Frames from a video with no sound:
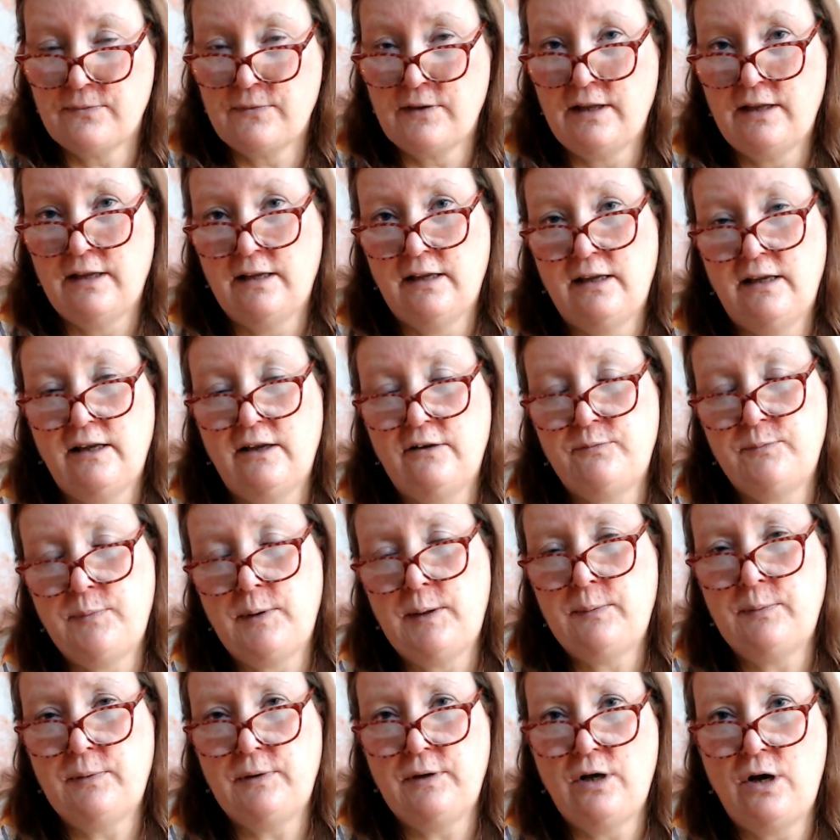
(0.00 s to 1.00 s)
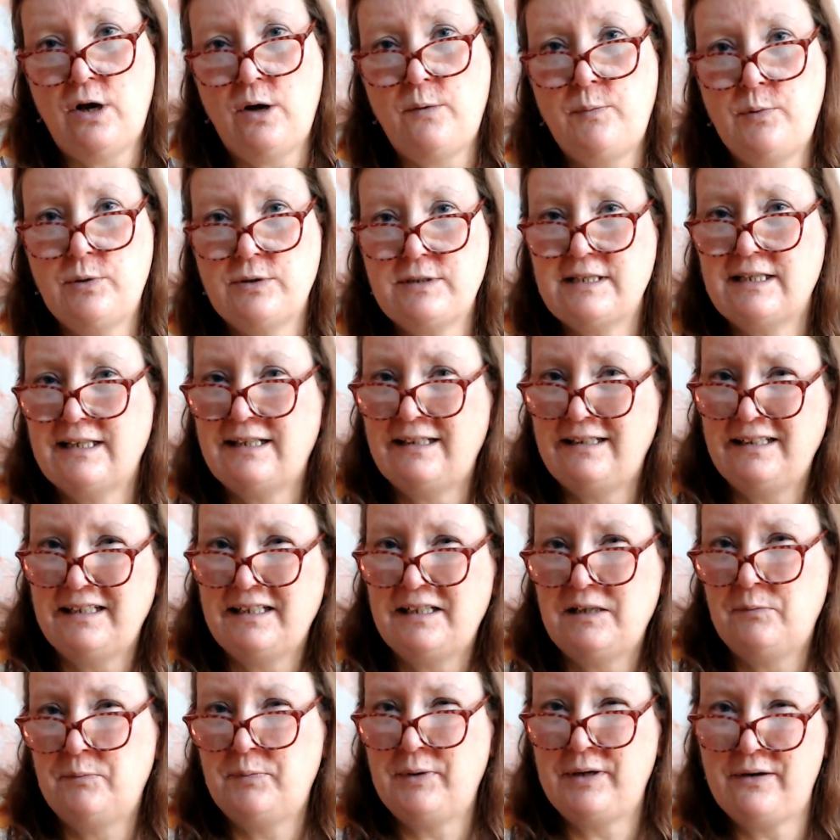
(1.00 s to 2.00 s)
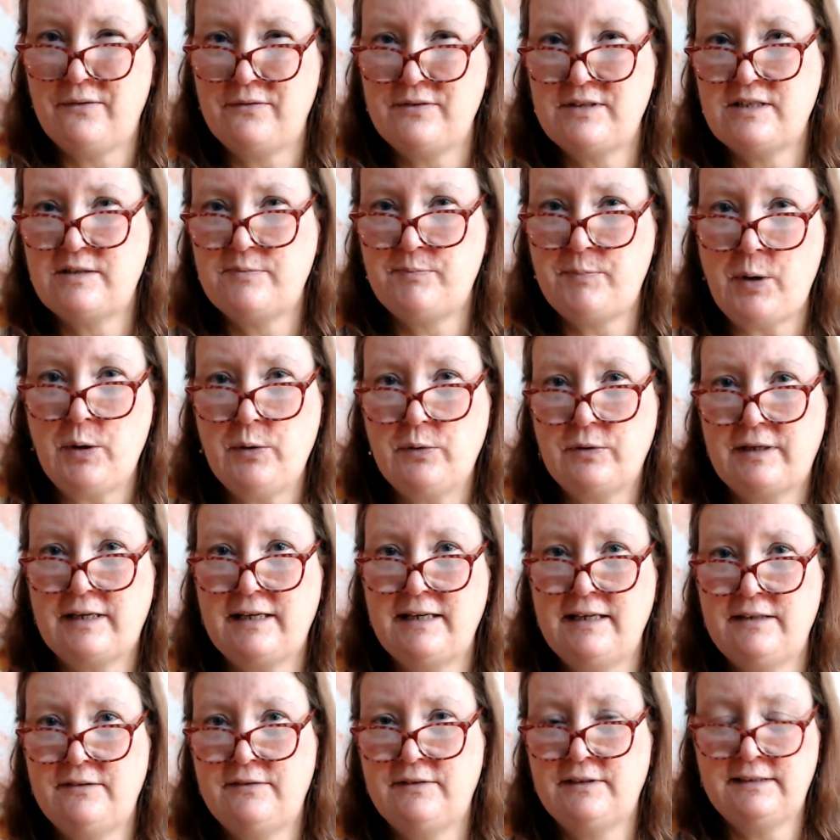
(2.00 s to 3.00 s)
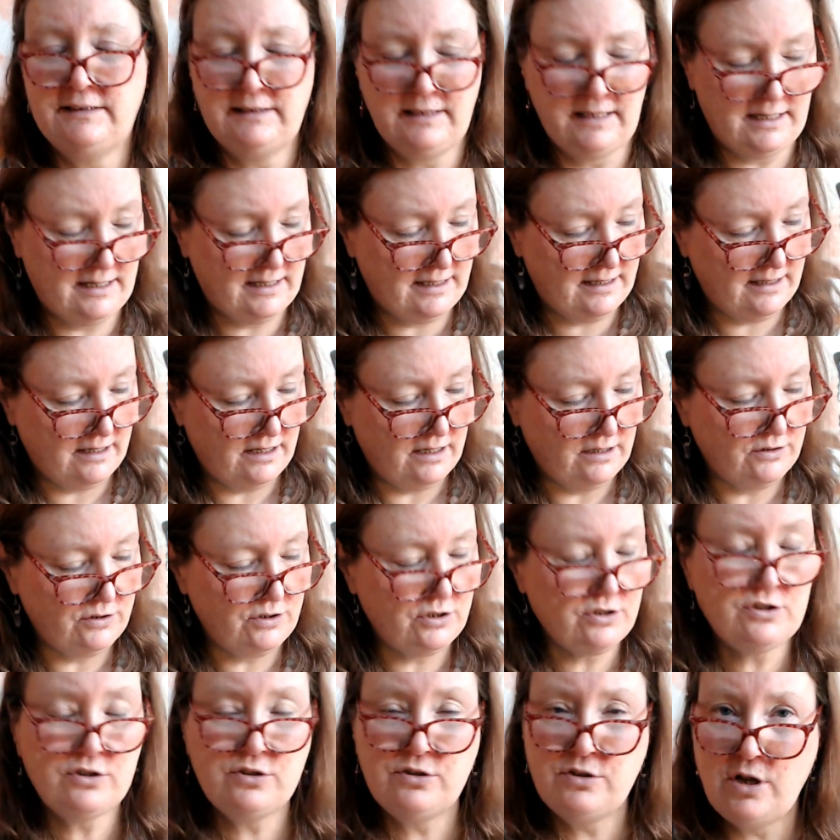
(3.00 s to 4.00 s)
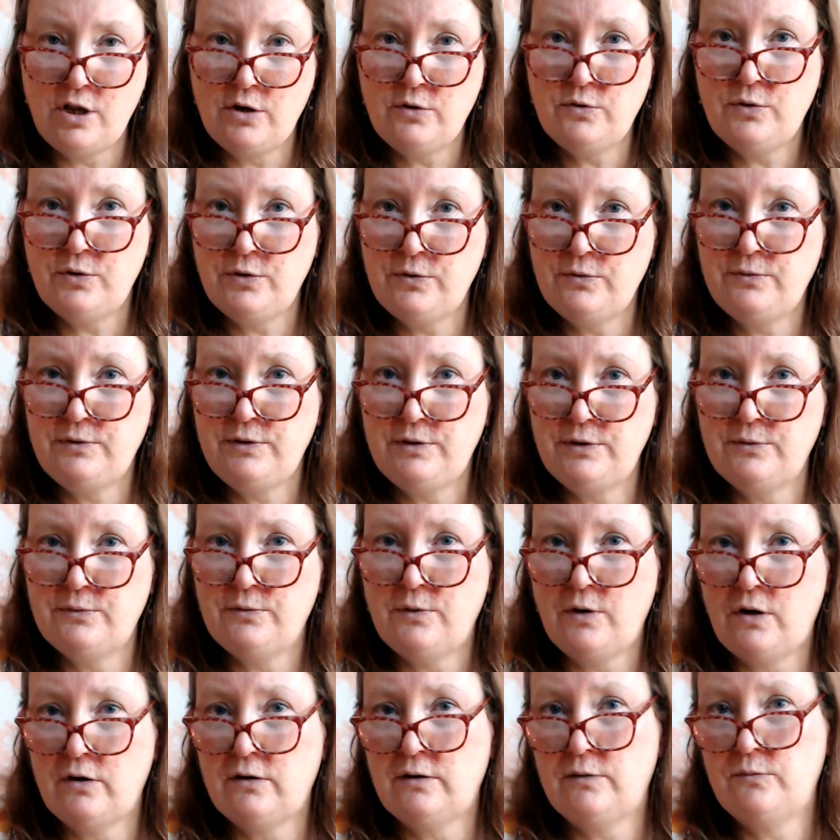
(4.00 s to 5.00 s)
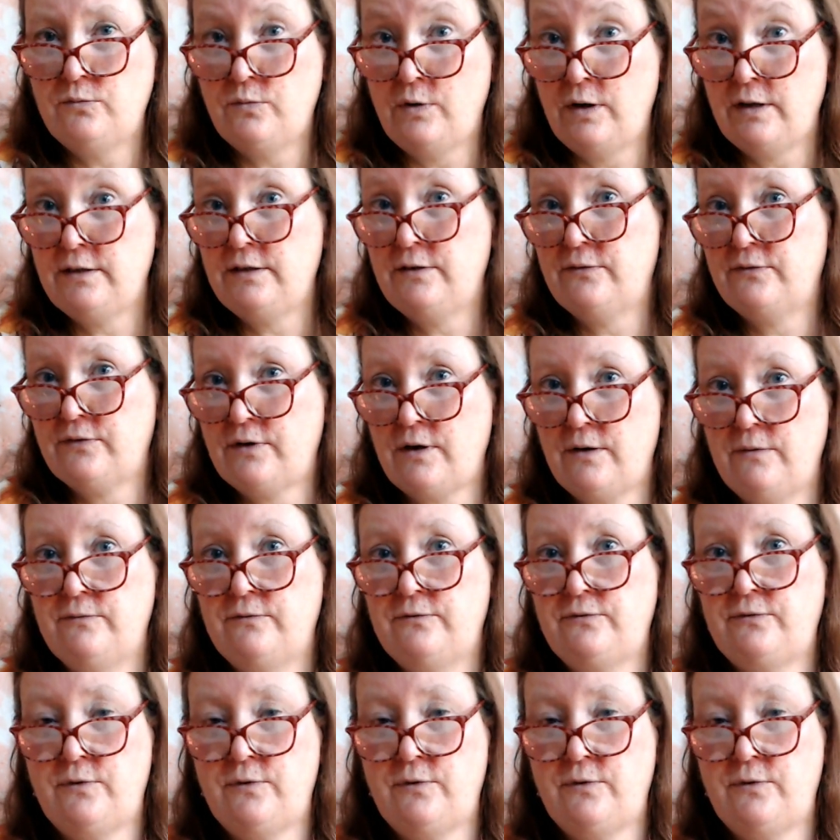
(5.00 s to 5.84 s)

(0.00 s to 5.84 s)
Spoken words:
If people are putting a little bit of spoke here and there, just know who you are and where you've come from.